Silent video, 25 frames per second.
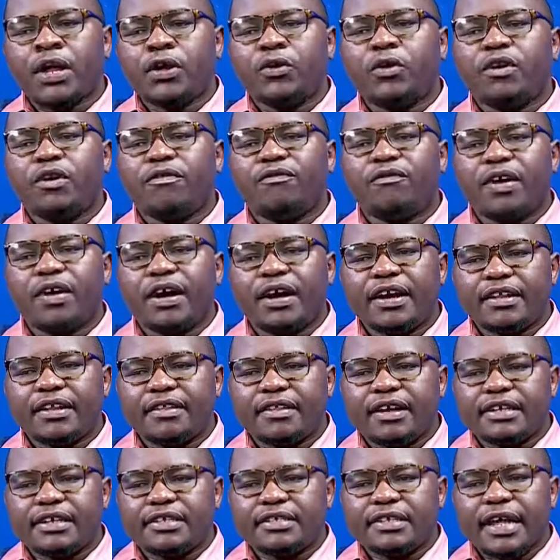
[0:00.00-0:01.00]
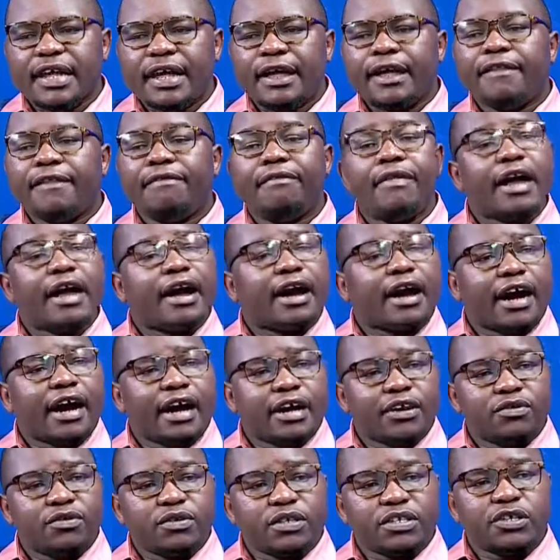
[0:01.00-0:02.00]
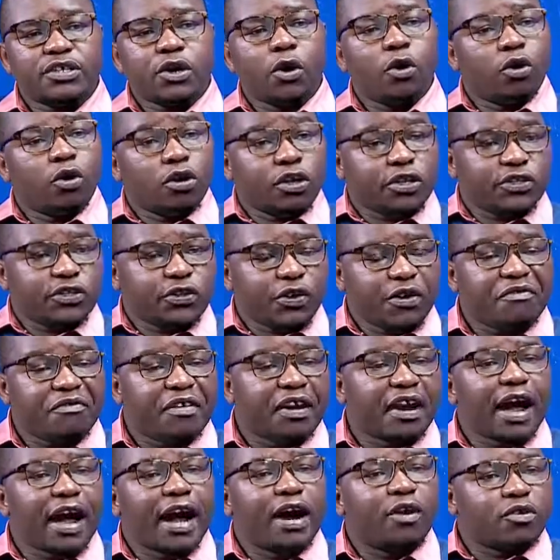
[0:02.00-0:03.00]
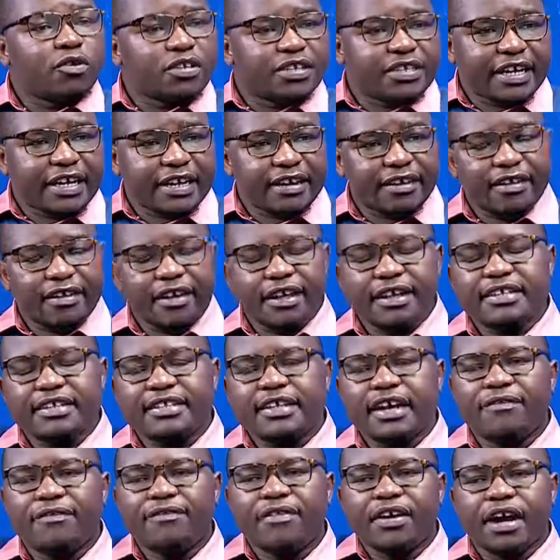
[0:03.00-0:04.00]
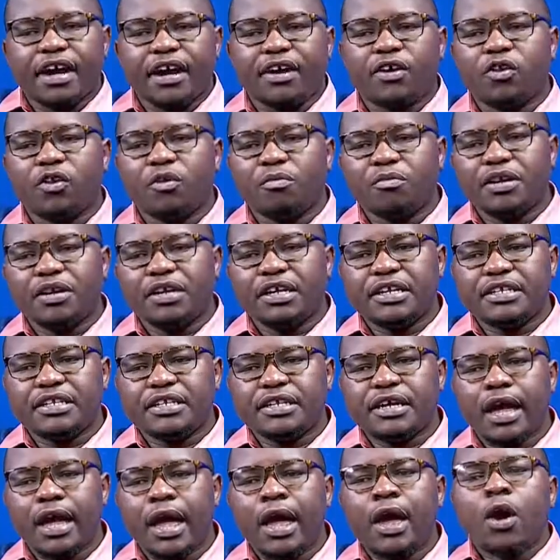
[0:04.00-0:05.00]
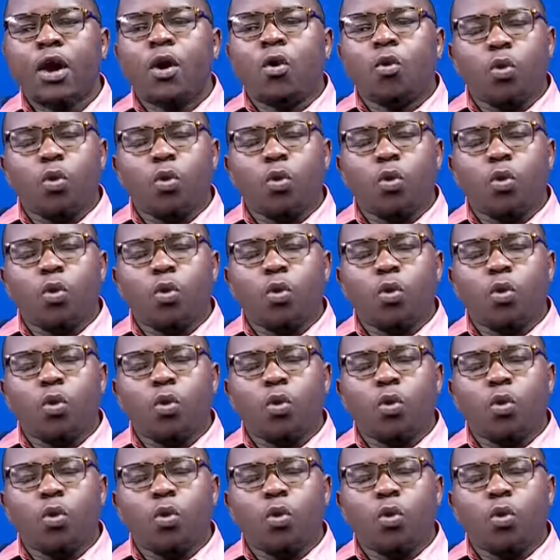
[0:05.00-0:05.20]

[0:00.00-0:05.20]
you will find that there are countries also even outside the East African community